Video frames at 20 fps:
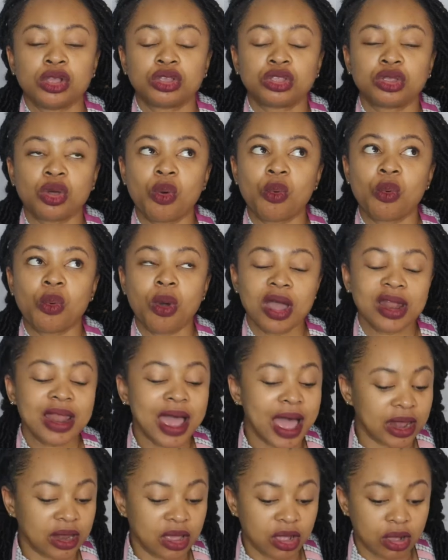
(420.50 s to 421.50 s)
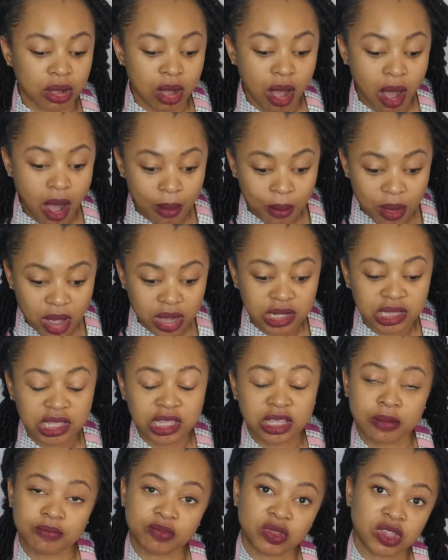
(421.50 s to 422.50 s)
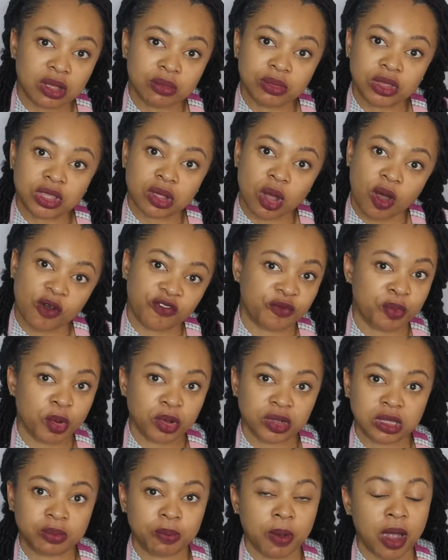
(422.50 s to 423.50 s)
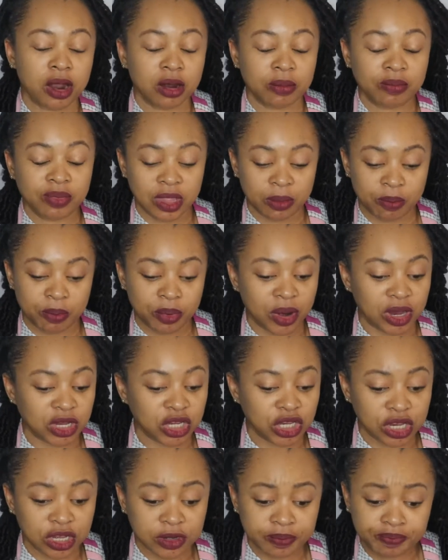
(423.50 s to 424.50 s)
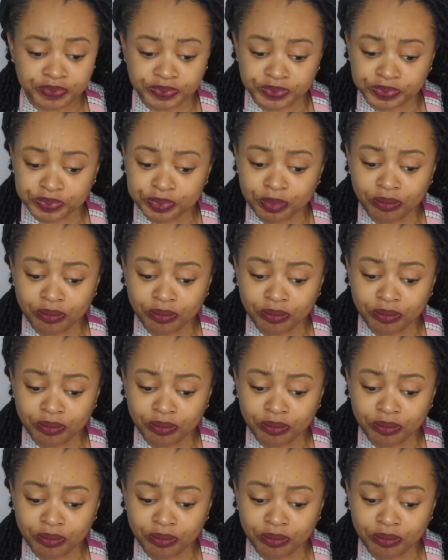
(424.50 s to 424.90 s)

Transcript: So what are the common symptoms of postpartum depression?